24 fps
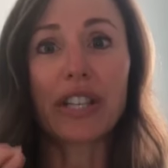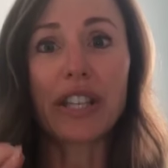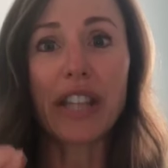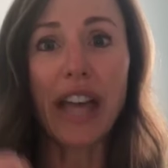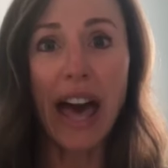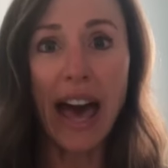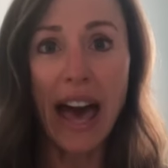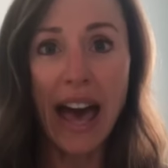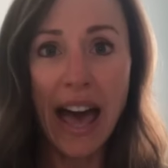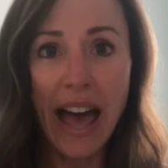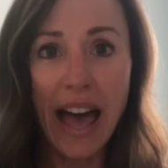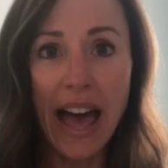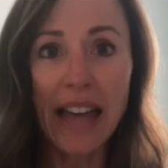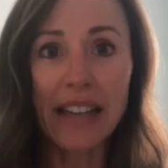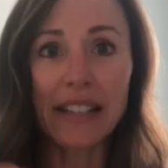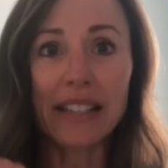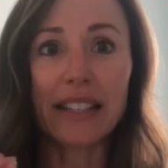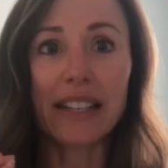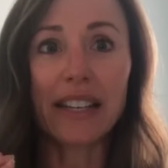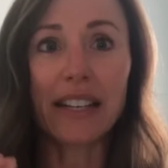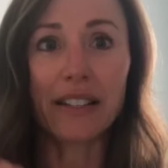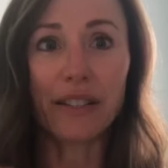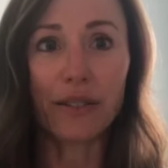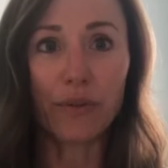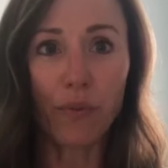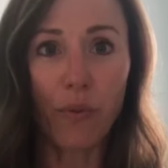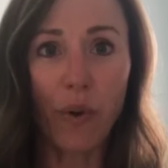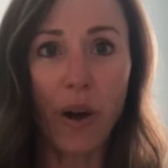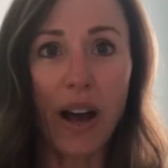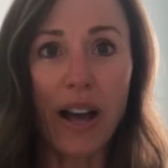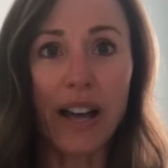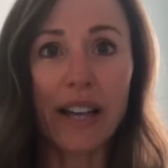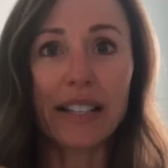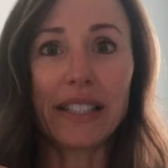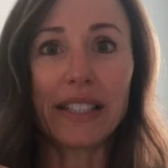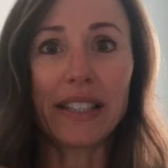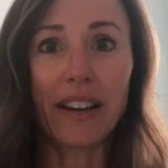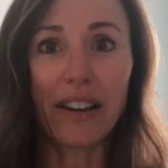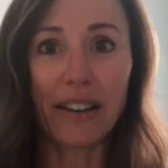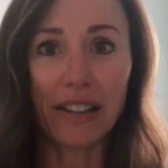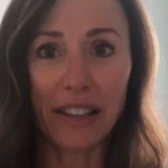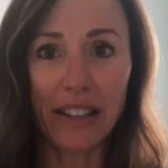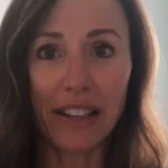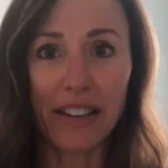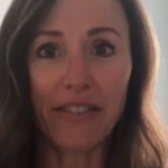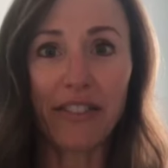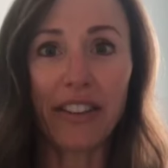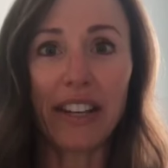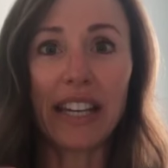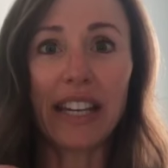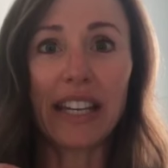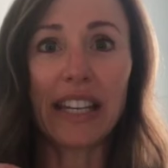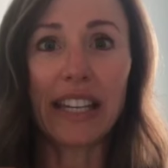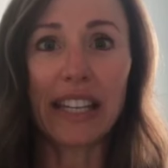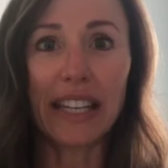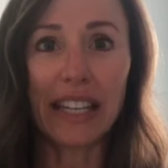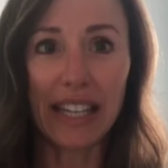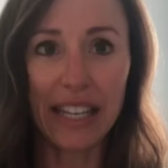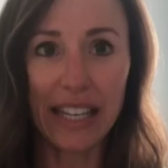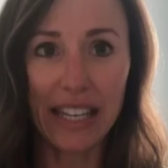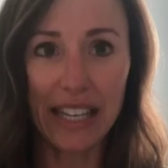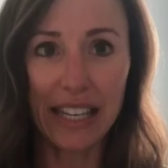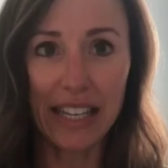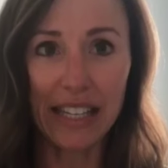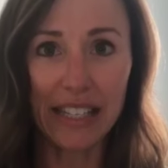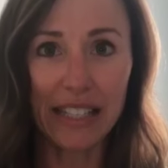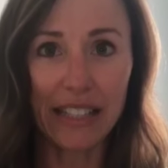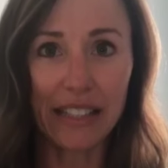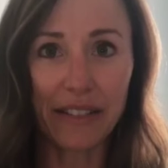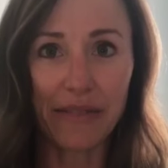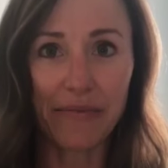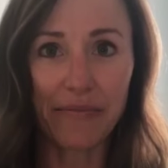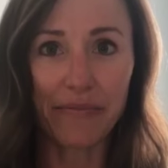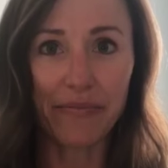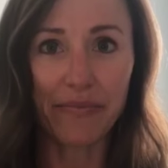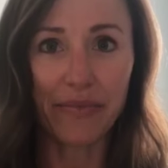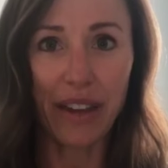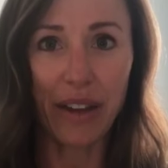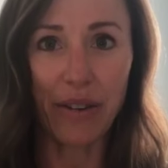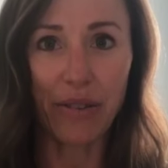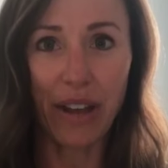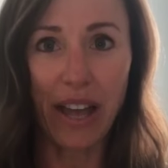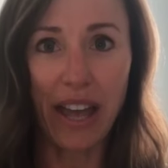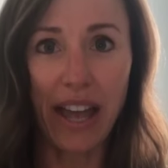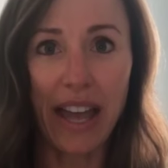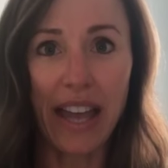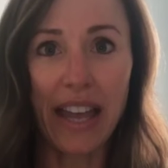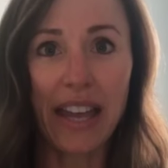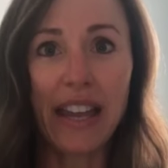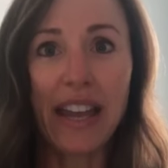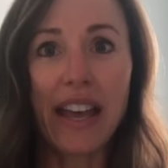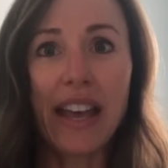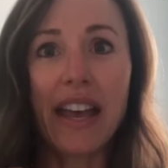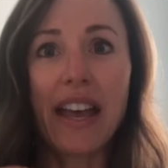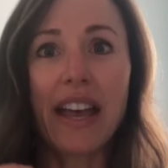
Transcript: That is what Young Living is, okay?